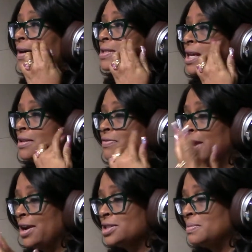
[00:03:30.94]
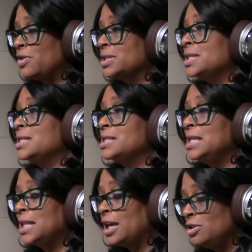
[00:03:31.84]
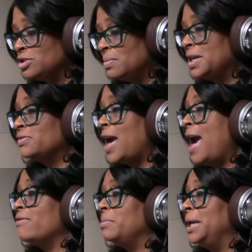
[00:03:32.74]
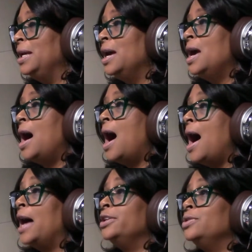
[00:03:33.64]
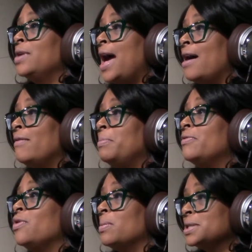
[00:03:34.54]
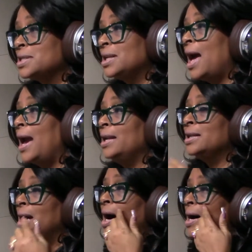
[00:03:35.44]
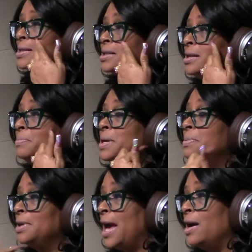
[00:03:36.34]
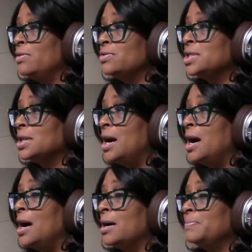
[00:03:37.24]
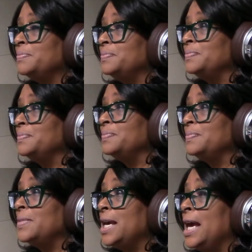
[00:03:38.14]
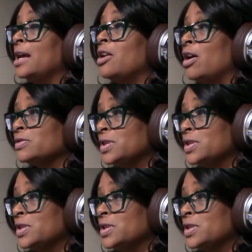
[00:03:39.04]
Southern Flair, Smyrna, Tennessee. Thank you so much for having me. I do have a performance tonight. It's Good People Lounge in Clarksville,